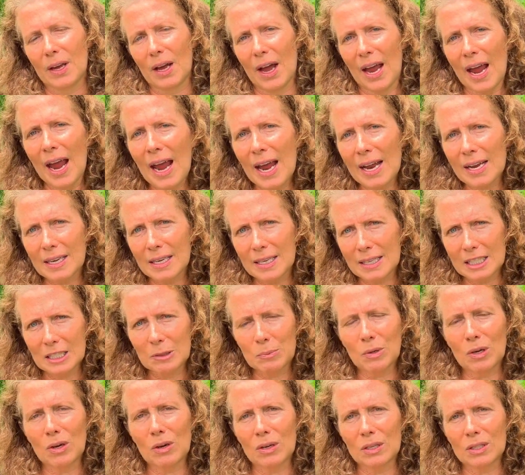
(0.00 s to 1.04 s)
I had an
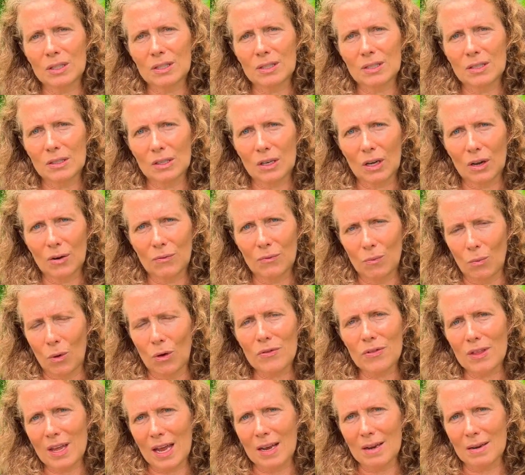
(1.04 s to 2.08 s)
experience of
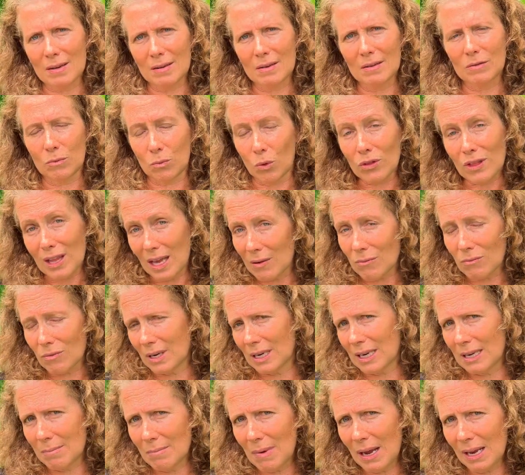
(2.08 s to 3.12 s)
what that
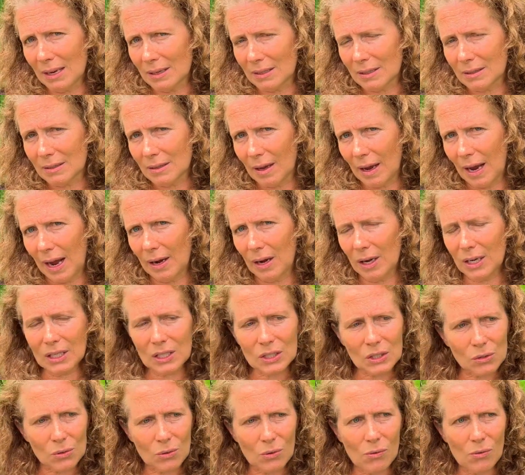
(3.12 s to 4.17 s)
really meant. And I
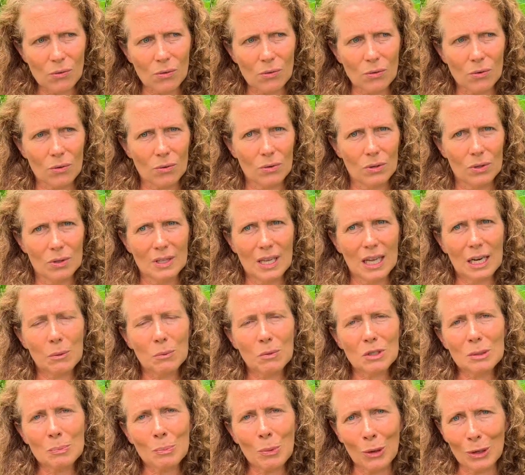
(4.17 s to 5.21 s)
saw that it
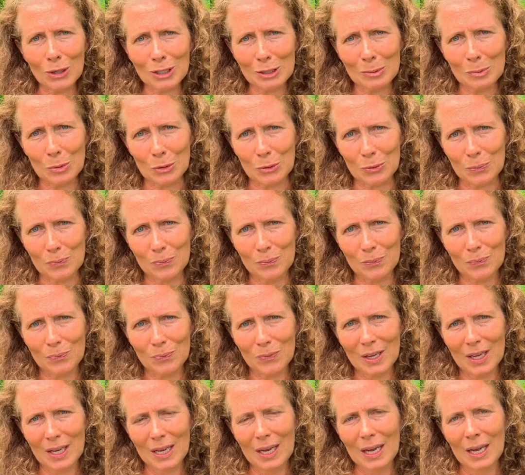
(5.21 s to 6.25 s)
was possible.
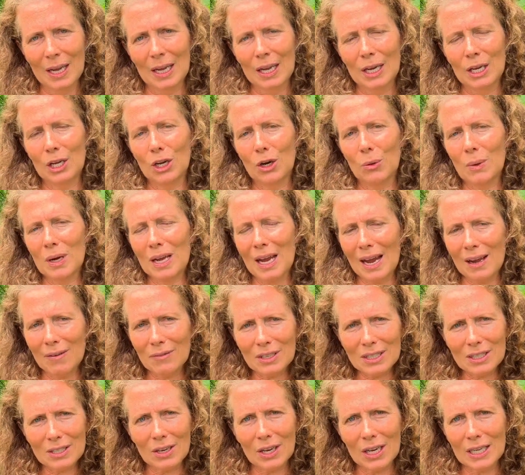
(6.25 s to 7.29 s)
We have
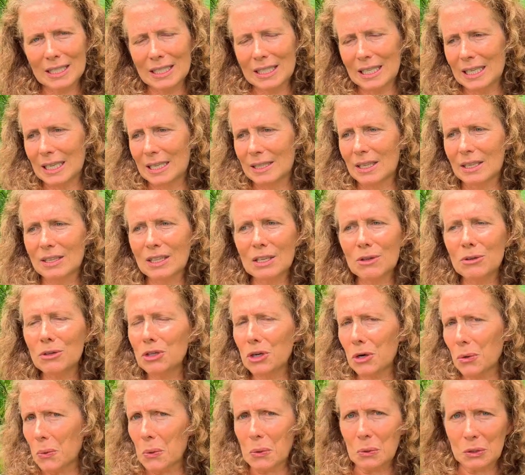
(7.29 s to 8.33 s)
this idea that there are
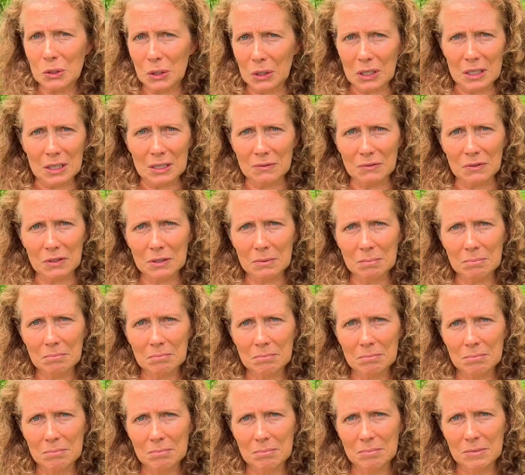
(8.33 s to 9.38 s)
no
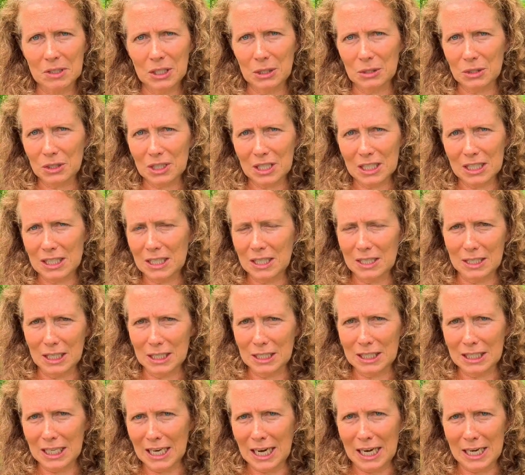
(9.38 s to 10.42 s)
alternatives. It's the
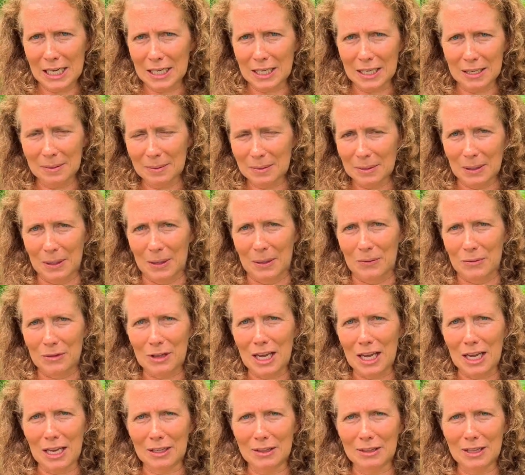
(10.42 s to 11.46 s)
Tina
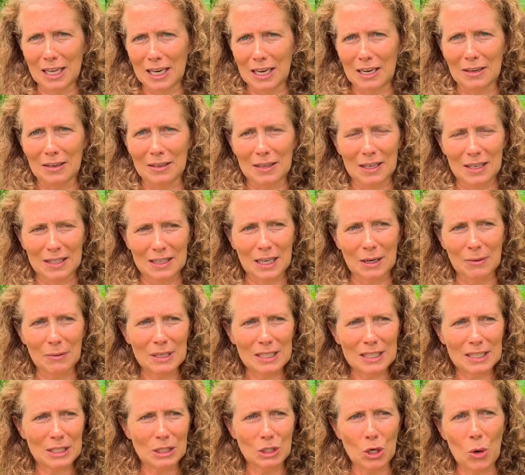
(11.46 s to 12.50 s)
thing. There
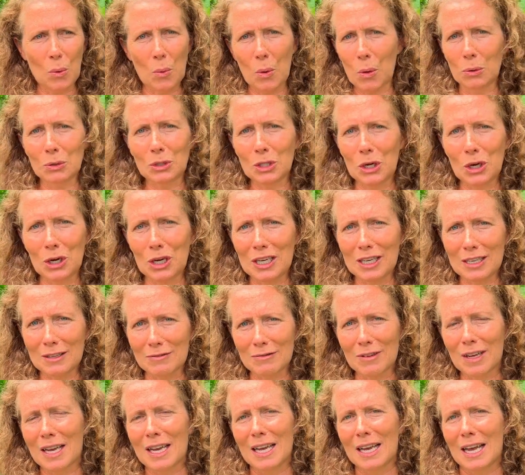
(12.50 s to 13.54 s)
is no
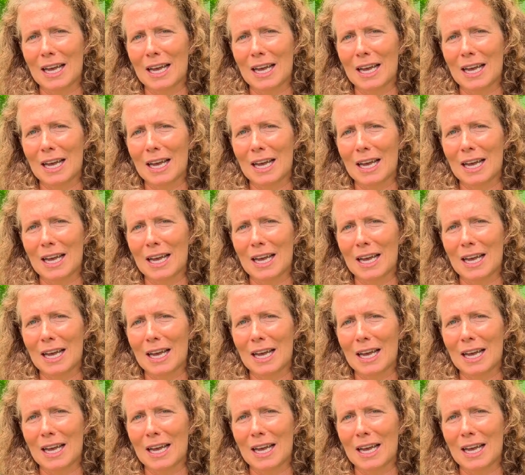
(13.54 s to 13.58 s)
alternative.